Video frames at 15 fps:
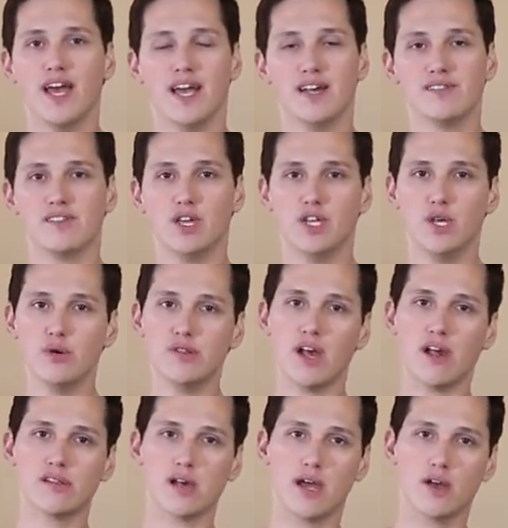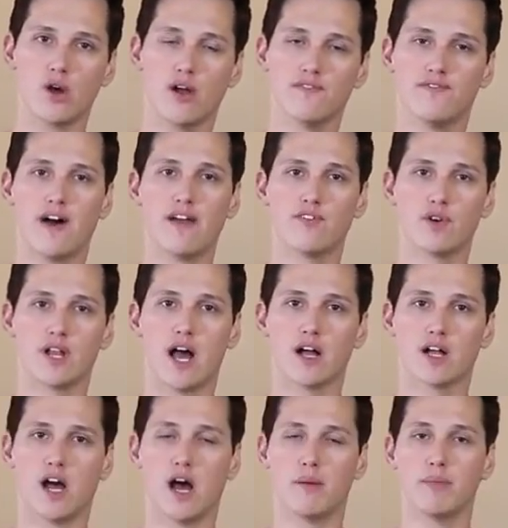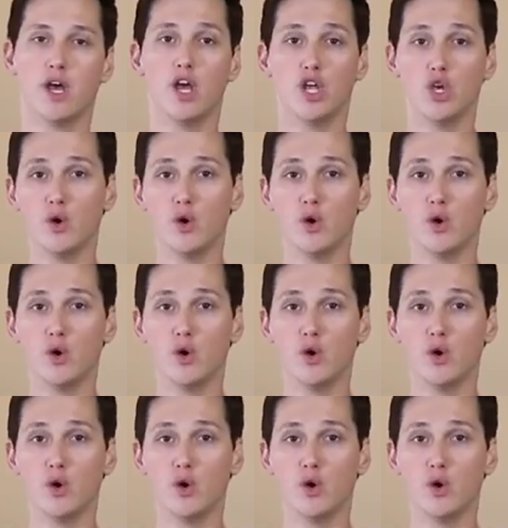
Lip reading: is to use a site called Fiverr.com.